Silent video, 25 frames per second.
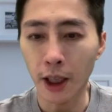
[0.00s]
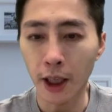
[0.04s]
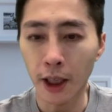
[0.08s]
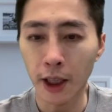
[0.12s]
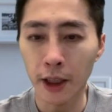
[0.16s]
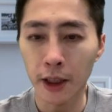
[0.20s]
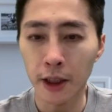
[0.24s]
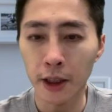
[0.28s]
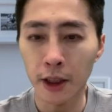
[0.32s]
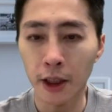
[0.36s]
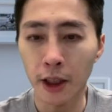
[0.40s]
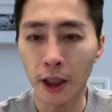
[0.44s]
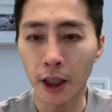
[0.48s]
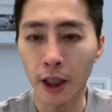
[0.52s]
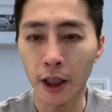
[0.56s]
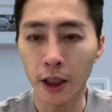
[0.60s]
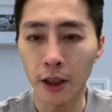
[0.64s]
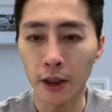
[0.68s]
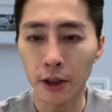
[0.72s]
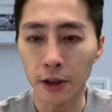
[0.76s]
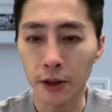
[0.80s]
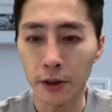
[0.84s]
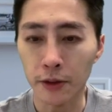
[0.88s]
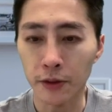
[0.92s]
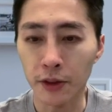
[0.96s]
is
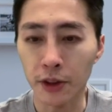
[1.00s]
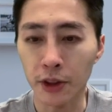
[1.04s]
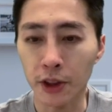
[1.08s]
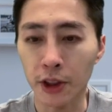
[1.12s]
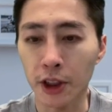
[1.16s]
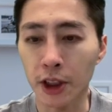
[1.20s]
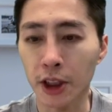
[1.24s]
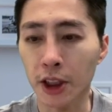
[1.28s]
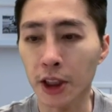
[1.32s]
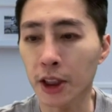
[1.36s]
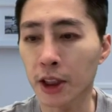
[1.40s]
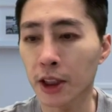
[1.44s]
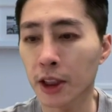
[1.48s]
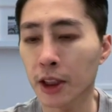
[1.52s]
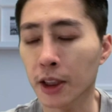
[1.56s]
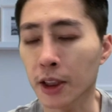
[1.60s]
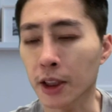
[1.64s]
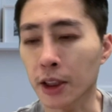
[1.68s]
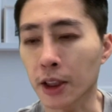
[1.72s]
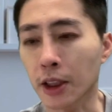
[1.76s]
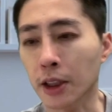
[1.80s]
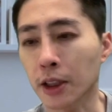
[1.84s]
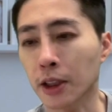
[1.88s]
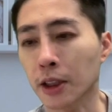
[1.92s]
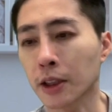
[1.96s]
9 out of
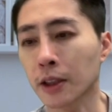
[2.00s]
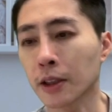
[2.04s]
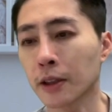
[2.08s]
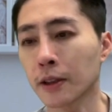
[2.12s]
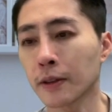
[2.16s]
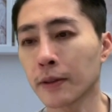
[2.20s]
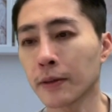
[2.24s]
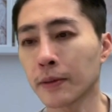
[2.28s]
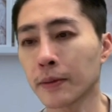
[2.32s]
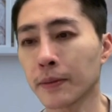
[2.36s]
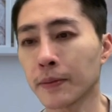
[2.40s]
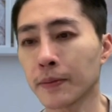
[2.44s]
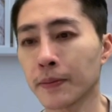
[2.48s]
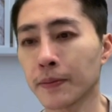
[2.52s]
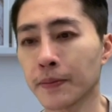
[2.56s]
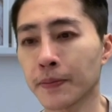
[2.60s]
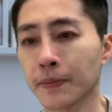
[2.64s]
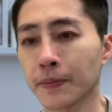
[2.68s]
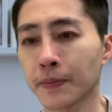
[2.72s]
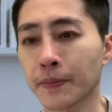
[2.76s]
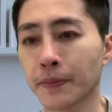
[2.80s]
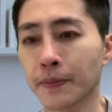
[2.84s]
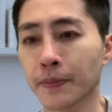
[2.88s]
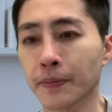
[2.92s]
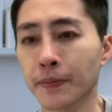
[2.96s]
36.
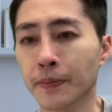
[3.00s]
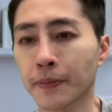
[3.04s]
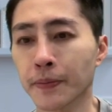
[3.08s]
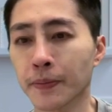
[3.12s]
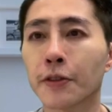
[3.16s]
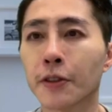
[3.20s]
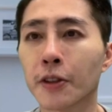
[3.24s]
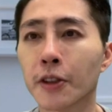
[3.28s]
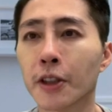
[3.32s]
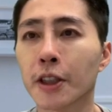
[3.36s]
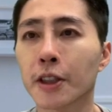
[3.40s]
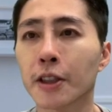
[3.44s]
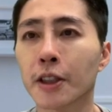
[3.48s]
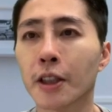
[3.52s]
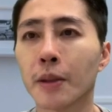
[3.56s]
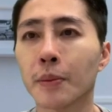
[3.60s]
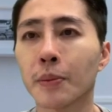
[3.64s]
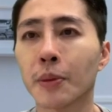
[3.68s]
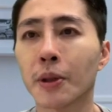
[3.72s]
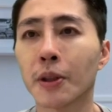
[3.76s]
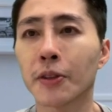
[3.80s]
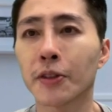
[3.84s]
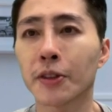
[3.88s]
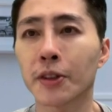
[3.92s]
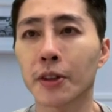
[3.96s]
So these are
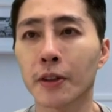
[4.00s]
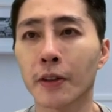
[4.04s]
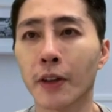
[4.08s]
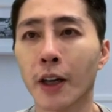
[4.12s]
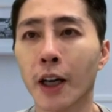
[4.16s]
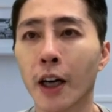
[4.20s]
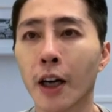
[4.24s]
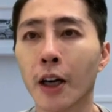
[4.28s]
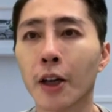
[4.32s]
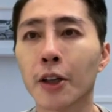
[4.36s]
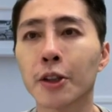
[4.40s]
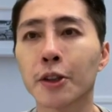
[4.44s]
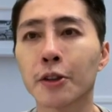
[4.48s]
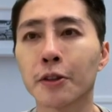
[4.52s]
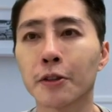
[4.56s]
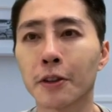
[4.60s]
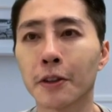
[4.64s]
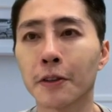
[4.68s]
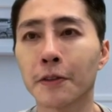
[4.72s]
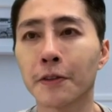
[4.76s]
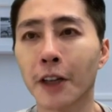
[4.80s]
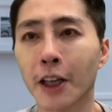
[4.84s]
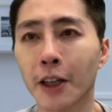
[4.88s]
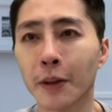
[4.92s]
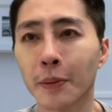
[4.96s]
4 examples of
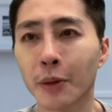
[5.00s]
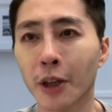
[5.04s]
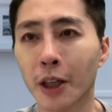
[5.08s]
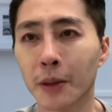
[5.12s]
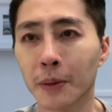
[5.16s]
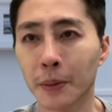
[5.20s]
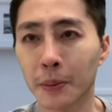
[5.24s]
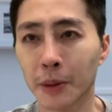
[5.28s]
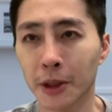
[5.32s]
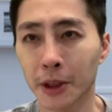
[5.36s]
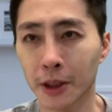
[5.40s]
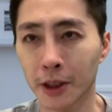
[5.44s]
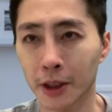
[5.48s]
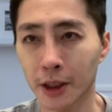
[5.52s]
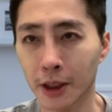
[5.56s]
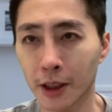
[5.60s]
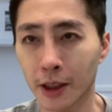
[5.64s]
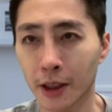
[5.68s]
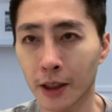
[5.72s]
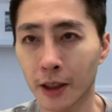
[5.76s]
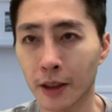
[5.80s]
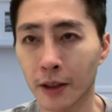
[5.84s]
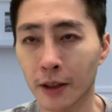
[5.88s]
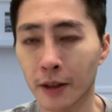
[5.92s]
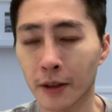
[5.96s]
how you will find
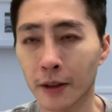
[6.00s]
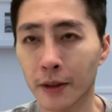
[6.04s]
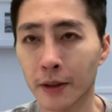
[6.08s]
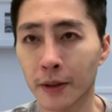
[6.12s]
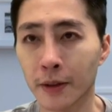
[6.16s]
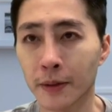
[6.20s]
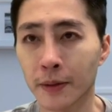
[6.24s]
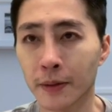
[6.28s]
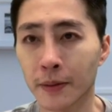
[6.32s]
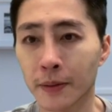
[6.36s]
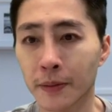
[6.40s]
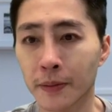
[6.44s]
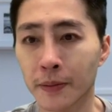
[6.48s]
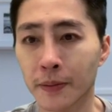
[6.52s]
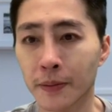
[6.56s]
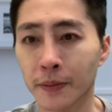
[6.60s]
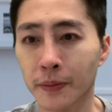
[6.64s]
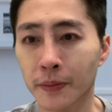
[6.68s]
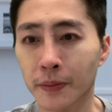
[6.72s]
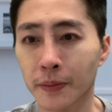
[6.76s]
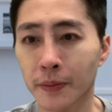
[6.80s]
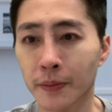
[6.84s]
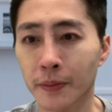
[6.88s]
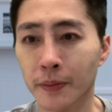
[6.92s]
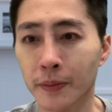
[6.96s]
probability.
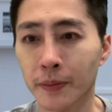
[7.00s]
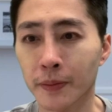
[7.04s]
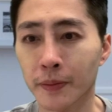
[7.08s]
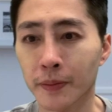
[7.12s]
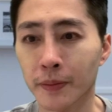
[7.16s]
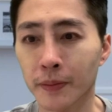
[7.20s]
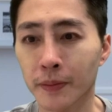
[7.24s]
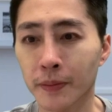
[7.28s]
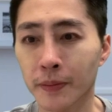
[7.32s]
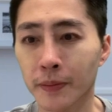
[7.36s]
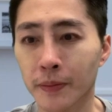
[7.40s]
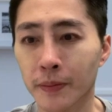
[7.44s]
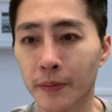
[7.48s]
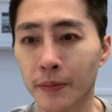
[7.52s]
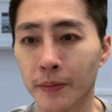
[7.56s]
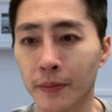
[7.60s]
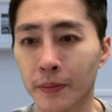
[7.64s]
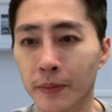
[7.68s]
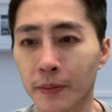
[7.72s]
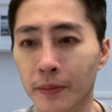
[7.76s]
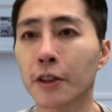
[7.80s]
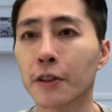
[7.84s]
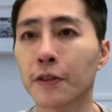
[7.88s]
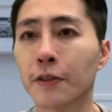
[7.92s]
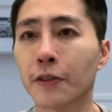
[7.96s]

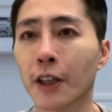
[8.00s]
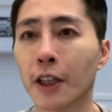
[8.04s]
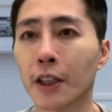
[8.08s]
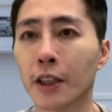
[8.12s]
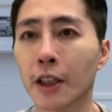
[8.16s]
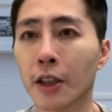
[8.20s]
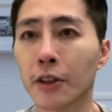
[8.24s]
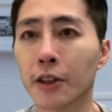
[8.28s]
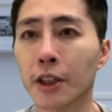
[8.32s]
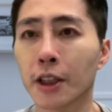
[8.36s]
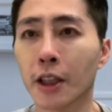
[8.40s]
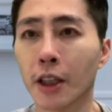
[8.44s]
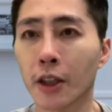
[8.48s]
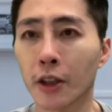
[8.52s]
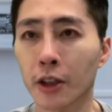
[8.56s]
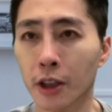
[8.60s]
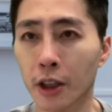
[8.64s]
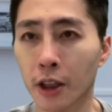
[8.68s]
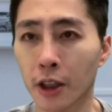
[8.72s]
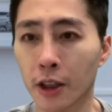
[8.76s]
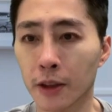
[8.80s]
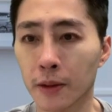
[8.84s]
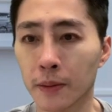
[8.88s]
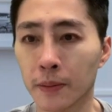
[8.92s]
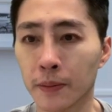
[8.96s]
You want to first find
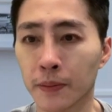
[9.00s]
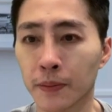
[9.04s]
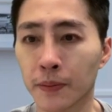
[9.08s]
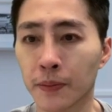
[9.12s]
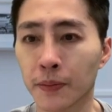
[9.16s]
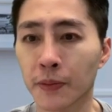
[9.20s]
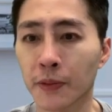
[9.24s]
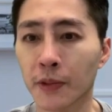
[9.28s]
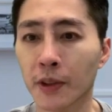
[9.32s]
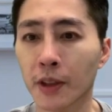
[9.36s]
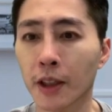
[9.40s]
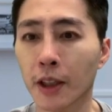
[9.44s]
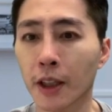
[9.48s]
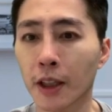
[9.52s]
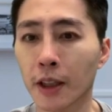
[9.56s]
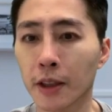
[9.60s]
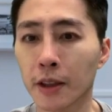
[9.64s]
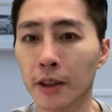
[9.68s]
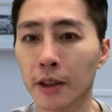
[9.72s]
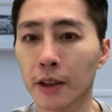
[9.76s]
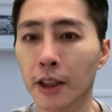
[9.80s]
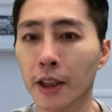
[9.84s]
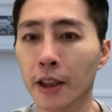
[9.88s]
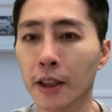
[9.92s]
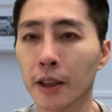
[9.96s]
out the outcome,
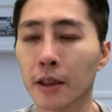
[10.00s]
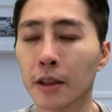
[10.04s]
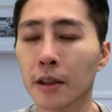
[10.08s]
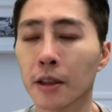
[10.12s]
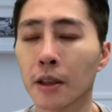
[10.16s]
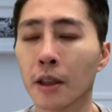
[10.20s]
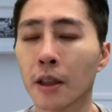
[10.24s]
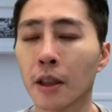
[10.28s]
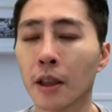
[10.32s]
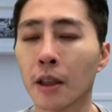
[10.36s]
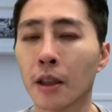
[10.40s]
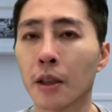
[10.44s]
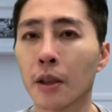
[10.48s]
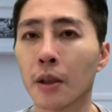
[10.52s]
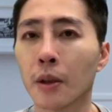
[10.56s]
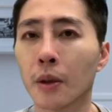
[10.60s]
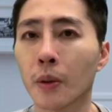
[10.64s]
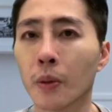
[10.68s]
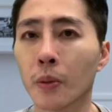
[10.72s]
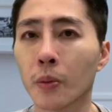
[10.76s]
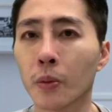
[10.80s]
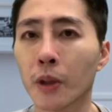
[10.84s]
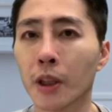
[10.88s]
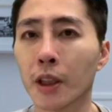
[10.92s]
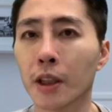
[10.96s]
and then
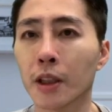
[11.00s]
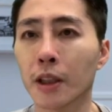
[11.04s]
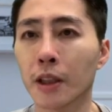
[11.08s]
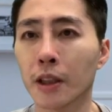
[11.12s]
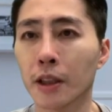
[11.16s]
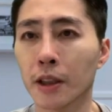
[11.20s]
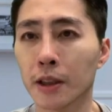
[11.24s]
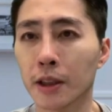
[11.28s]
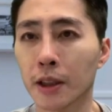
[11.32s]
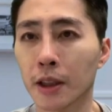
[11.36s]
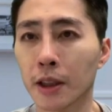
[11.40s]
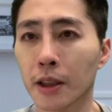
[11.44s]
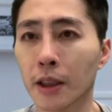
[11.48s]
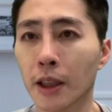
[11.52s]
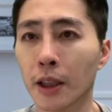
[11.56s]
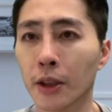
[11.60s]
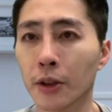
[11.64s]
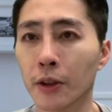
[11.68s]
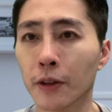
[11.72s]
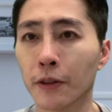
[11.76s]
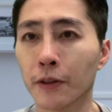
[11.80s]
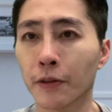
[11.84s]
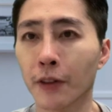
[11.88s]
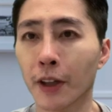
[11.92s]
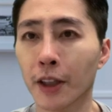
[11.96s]
what
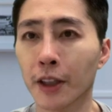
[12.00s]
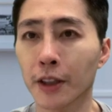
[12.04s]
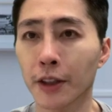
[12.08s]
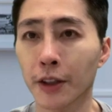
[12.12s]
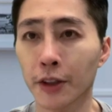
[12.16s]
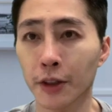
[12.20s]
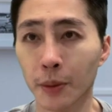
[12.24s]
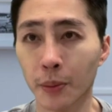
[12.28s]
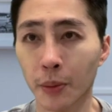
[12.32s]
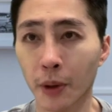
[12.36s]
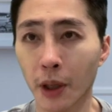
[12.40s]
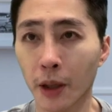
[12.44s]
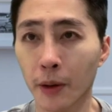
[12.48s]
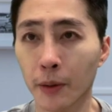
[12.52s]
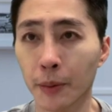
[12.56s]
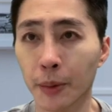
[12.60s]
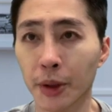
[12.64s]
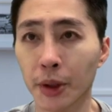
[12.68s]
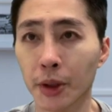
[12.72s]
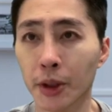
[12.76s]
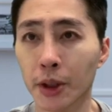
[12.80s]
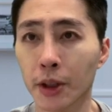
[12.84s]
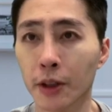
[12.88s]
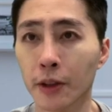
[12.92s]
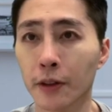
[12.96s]
is it that you're finding out
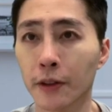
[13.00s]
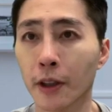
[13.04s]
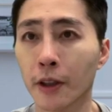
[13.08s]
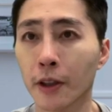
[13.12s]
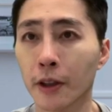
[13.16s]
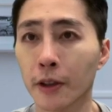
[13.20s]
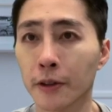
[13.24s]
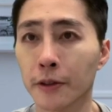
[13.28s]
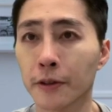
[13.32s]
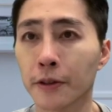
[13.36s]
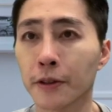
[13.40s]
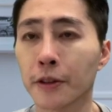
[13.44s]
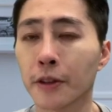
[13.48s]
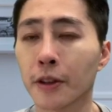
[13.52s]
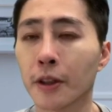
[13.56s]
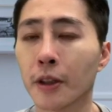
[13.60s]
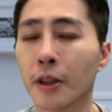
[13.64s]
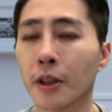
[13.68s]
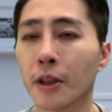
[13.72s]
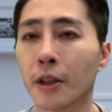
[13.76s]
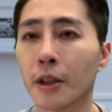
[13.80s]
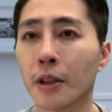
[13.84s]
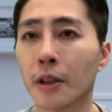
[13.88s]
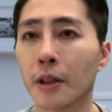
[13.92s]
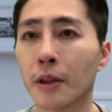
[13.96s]
the probability
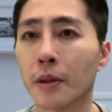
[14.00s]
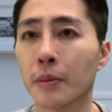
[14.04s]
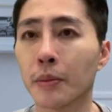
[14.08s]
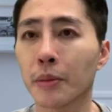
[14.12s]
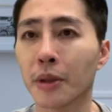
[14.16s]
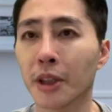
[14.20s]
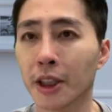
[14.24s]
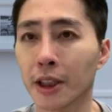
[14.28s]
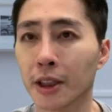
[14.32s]
of?